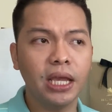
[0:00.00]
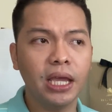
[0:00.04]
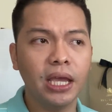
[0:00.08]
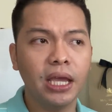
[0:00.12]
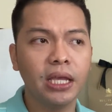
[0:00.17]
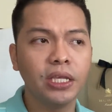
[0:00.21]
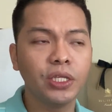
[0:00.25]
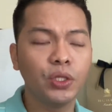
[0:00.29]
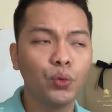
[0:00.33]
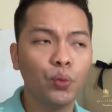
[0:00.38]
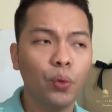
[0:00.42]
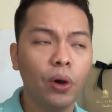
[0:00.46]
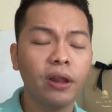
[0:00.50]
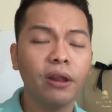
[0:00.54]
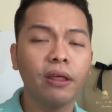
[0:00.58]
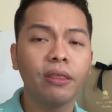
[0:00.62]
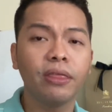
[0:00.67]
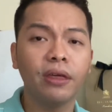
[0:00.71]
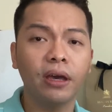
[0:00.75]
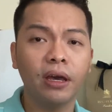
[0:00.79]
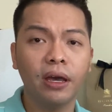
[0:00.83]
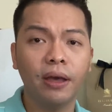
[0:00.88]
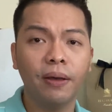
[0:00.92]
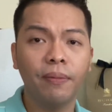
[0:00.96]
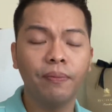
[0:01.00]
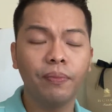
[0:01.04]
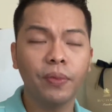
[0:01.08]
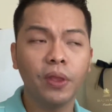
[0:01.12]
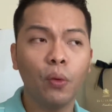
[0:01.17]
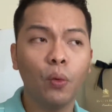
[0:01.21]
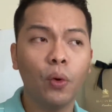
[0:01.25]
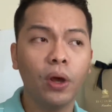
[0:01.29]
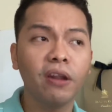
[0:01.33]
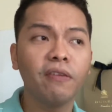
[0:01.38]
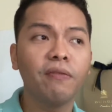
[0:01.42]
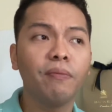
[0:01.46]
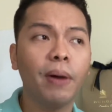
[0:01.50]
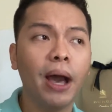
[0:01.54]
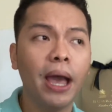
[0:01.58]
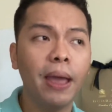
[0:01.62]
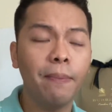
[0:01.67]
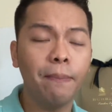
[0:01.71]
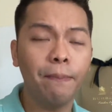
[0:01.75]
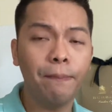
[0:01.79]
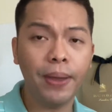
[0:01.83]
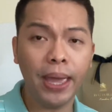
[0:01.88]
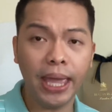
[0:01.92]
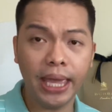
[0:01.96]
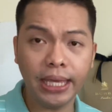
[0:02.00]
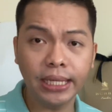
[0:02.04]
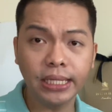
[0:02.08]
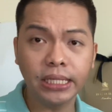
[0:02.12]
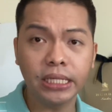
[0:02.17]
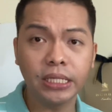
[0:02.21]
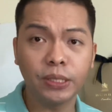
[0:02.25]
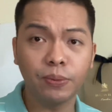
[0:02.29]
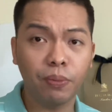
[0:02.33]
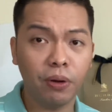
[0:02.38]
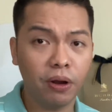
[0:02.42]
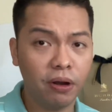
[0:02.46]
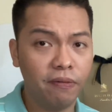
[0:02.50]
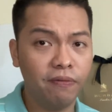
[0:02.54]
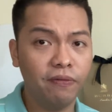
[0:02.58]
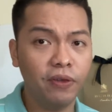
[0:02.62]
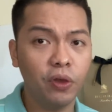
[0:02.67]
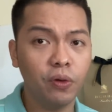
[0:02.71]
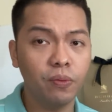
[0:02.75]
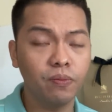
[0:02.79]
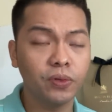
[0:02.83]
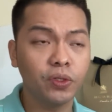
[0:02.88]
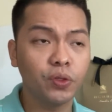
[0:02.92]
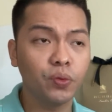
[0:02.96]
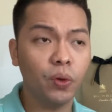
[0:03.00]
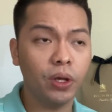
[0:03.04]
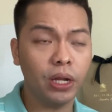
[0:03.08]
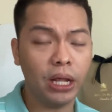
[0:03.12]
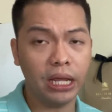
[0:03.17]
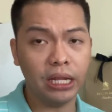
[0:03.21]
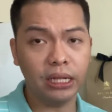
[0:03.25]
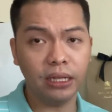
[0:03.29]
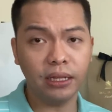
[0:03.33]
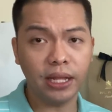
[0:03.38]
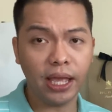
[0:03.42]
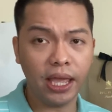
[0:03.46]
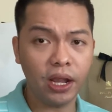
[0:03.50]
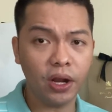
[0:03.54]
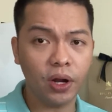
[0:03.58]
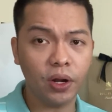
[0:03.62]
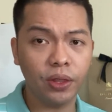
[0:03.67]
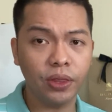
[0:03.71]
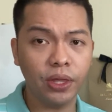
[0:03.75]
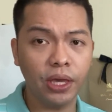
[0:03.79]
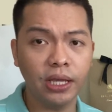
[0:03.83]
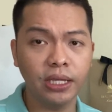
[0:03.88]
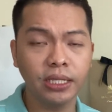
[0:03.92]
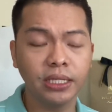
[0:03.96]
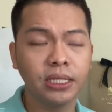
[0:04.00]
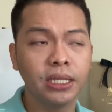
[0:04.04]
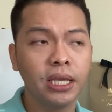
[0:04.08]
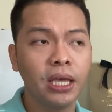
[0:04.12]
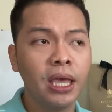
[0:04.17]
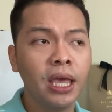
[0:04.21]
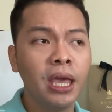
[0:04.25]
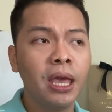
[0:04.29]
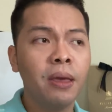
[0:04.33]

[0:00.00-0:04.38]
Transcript: is one of my base perfumes when I layer things,